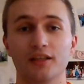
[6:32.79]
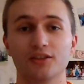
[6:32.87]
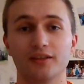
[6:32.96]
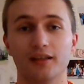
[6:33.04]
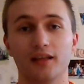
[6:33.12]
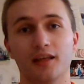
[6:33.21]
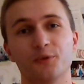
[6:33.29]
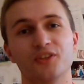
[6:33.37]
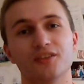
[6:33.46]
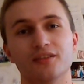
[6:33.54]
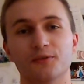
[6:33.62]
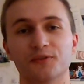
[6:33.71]
our national
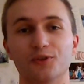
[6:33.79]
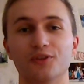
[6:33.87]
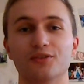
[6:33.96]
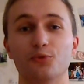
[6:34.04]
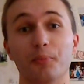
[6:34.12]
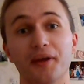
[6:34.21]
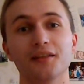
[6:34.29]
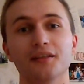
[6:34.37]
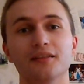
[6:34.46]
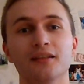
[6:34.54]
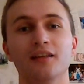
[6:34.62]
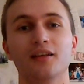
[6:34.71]
language is of course
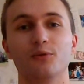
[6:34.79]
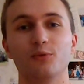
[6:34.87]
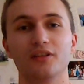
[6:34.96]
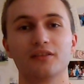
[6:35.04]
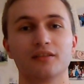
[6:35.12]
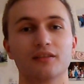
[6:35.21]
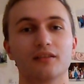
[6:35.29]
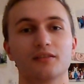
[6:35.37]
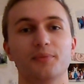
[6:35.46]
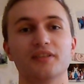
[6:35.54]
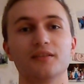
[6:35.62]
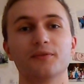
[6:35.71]
Romanian with
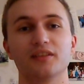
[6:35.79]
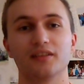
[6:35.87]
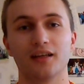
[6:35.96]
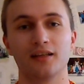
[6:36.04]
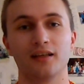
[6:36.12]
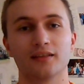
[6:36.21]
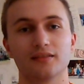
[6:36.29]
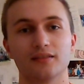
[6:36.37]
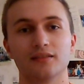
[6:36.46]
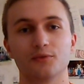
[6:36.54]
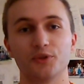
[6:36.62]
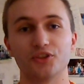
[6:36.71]
specific
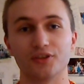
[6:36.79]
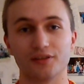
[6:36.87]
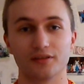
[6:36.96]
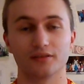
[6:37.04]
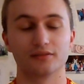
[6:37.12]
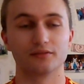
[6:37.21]
dialects in the region.